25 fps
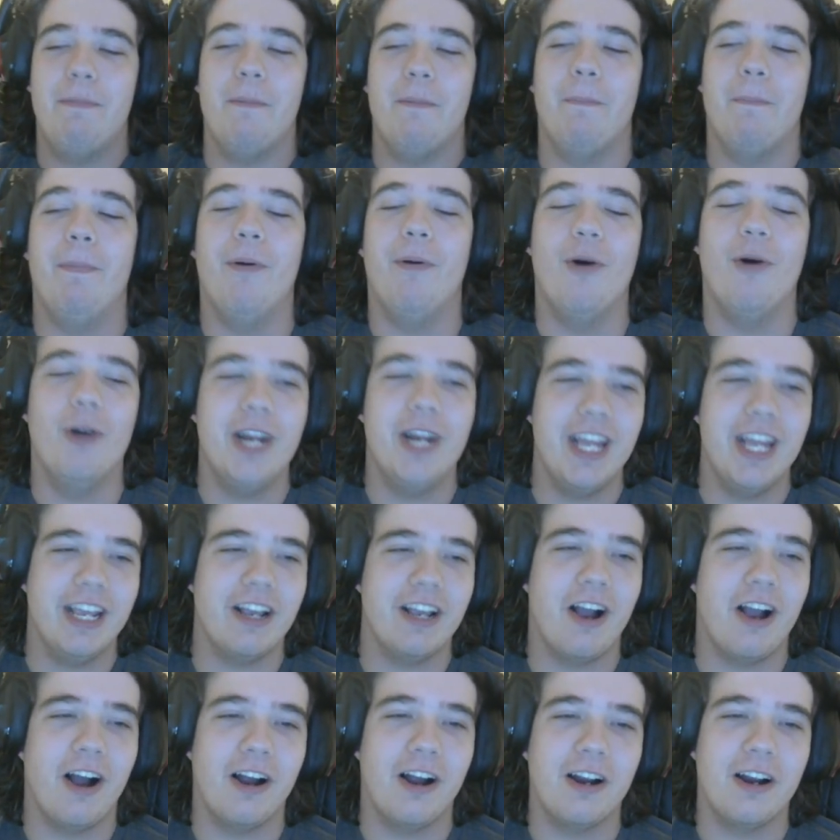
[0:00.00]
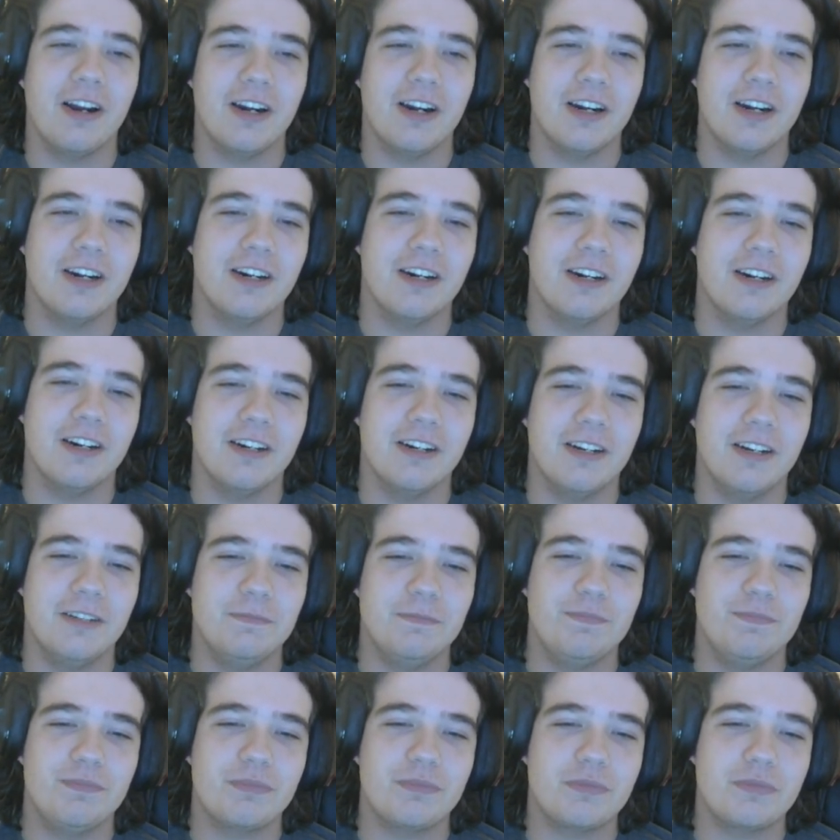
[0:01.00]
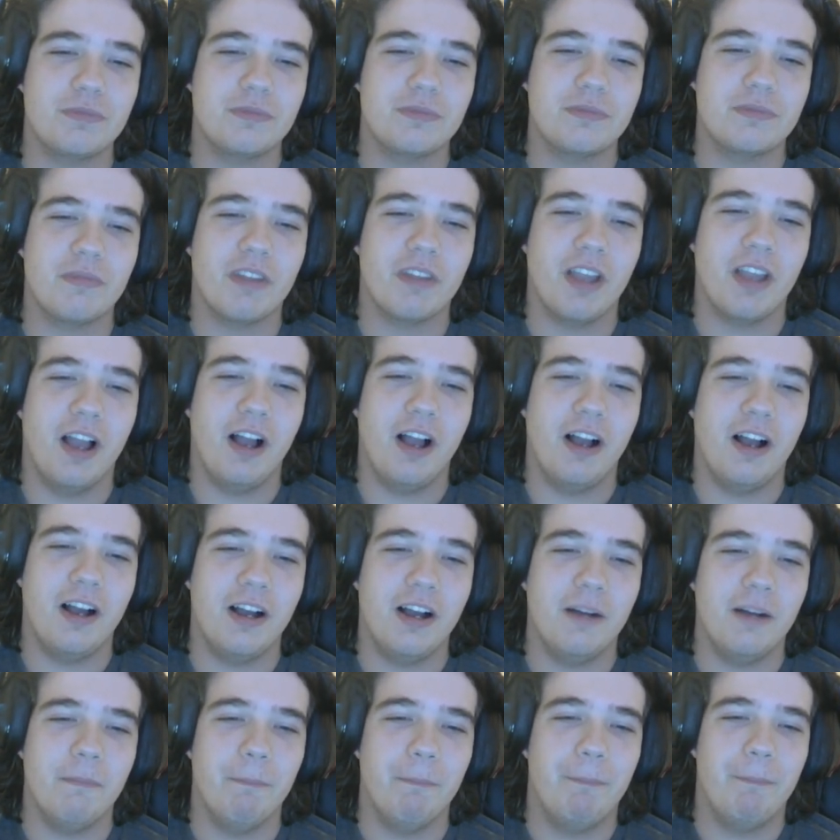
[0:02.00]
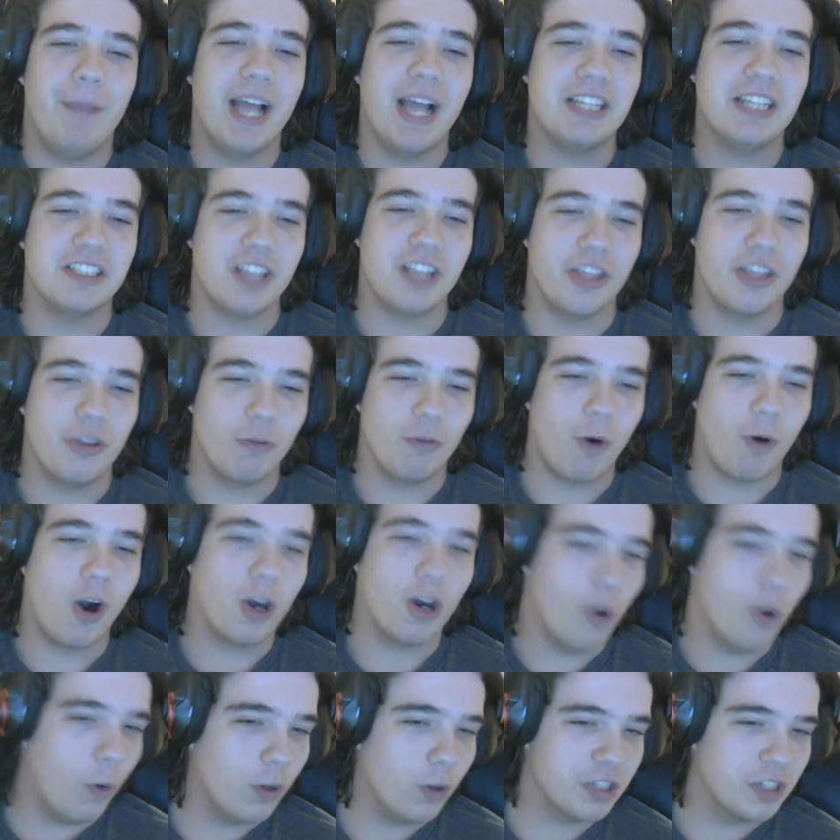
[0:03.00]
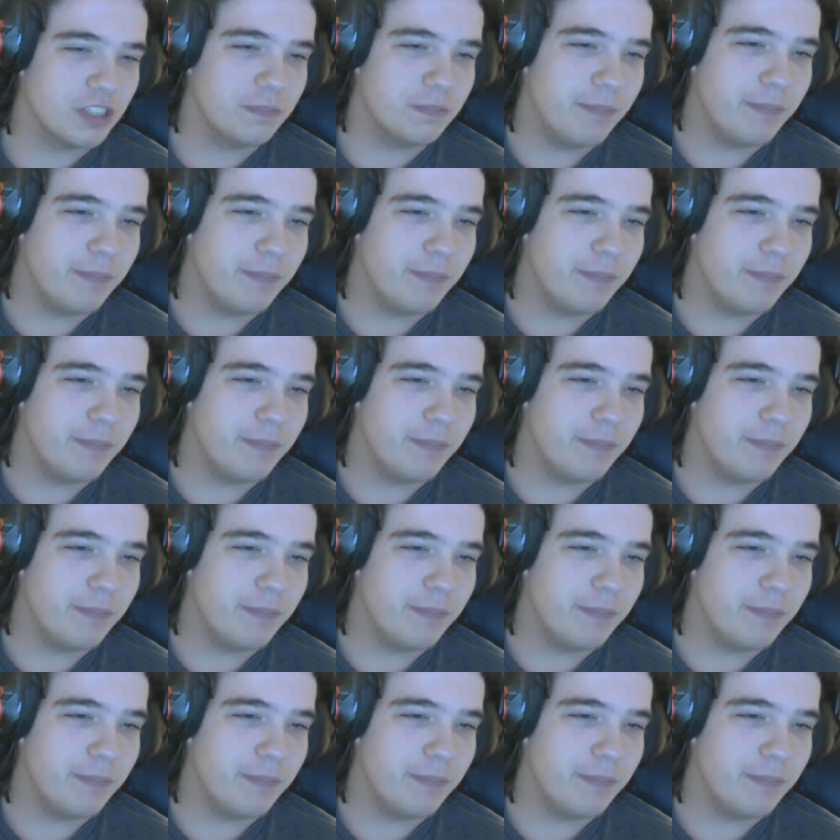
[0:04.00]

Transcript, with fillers: up putting our um bets on the wrong horse,